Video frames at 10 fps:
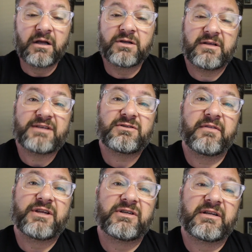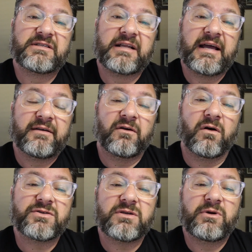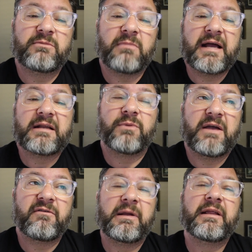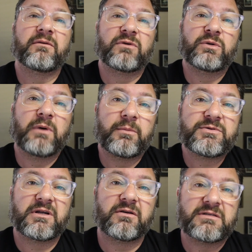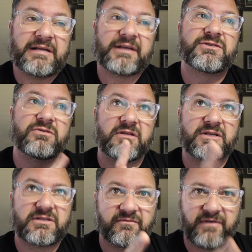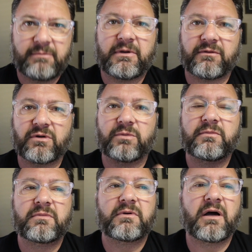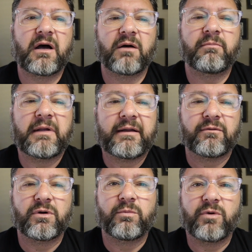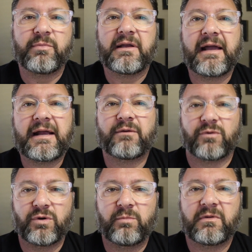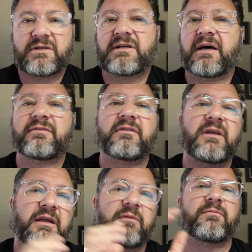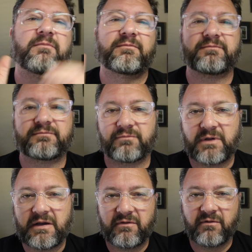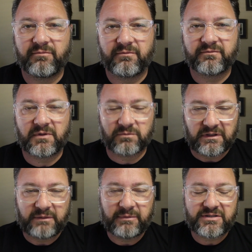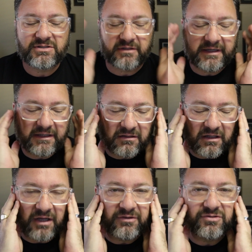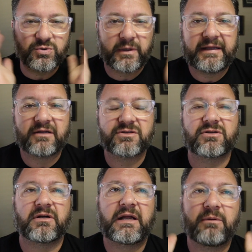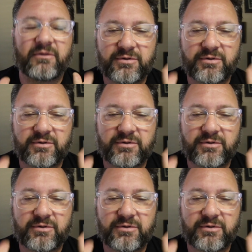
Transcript: So that's on the agenda today. Also, wouldn't mind, we have a media room upstairs next to this family room. Uh, media room would be a room that's got the, we have the, the really big screen, one hundred twenty inch screen with the